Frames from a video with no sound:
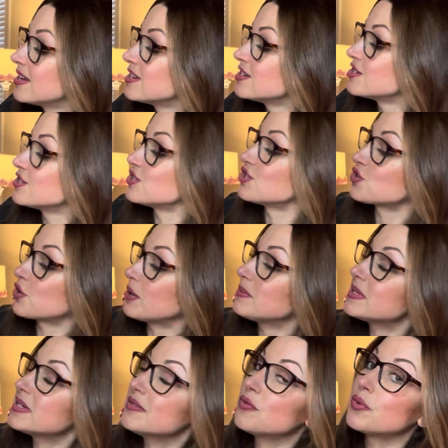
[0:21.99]

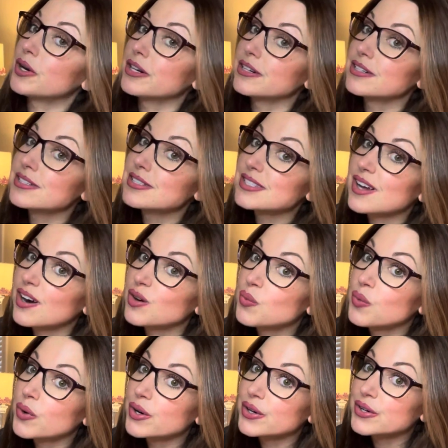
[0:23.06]
Descriptive words are
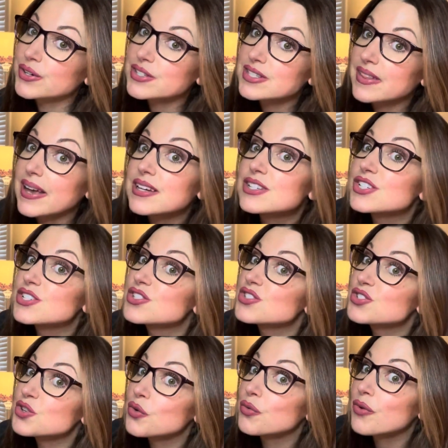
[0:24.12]
words that
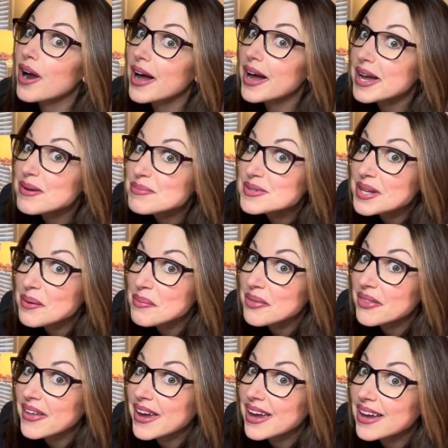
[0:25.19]
describe
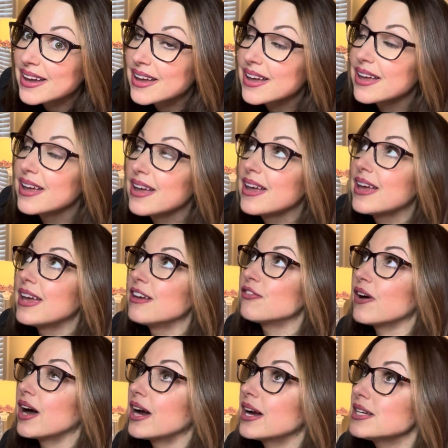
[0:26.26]
something. If
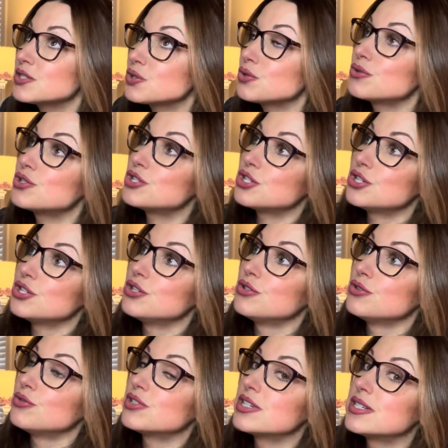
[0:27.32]
I told you
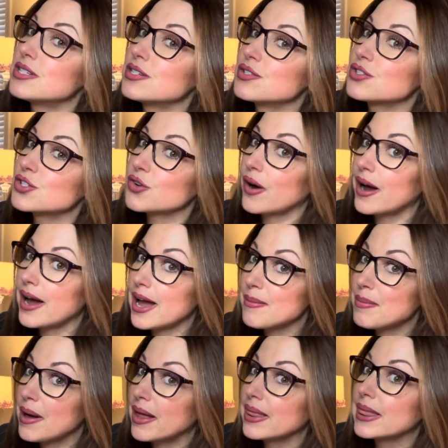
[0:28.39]
to describe a
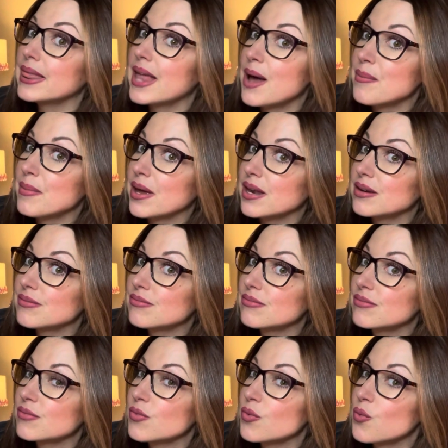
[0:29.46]
lemon,
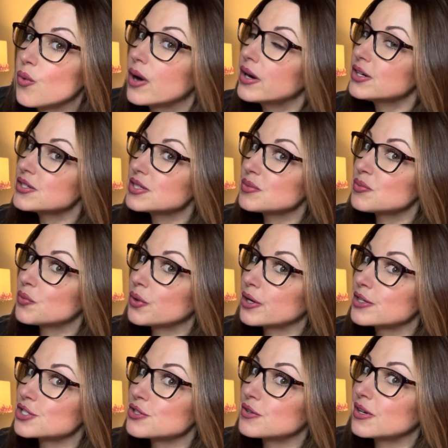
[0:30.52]
what are some words
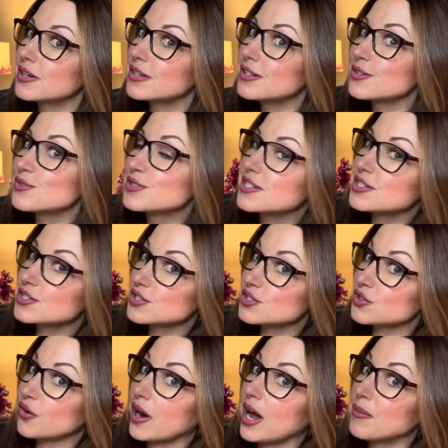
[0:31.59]
you could use to
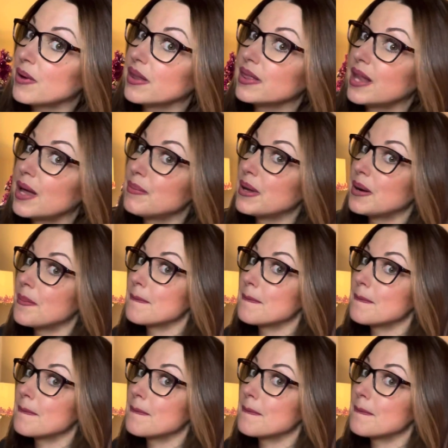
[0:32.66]
describe a lemon?